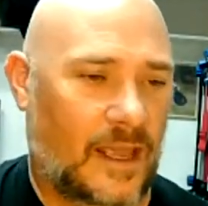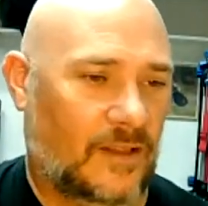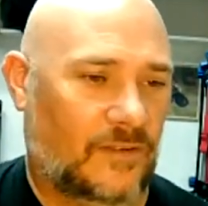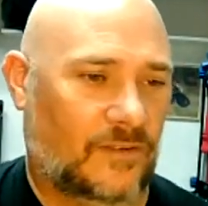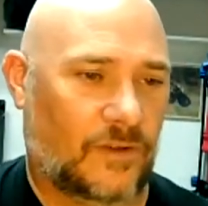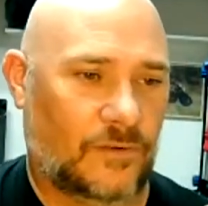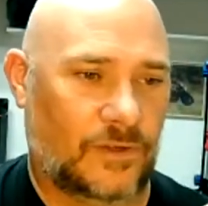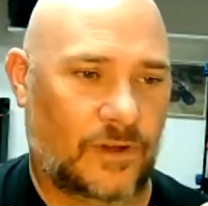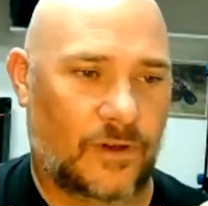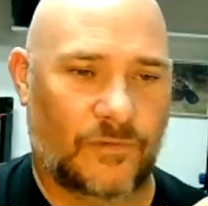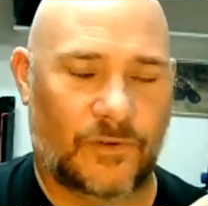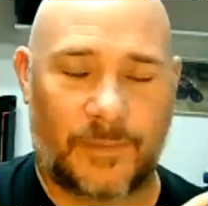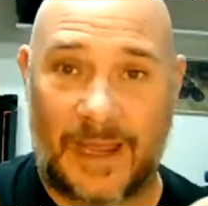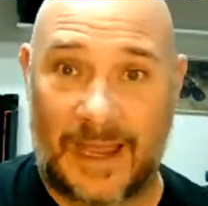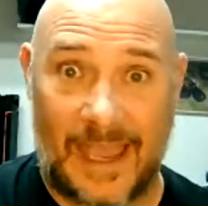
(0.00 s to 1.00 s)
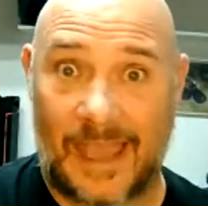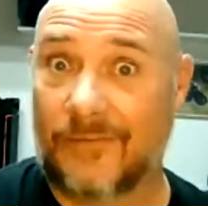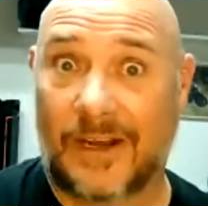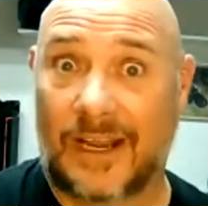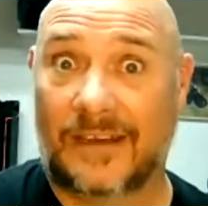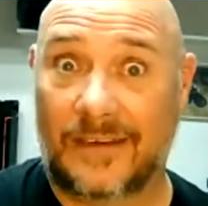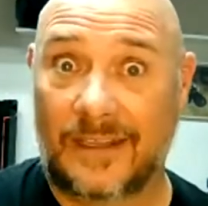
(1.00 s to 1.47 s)
So you go from I have an
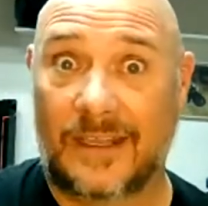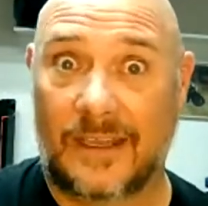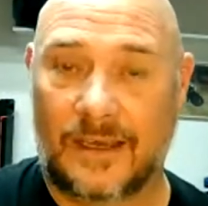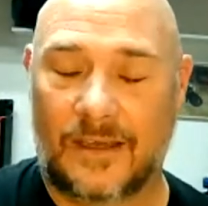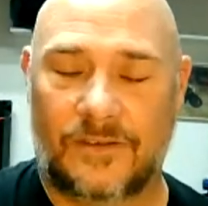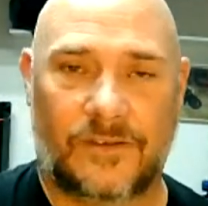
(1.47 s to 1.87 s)
idea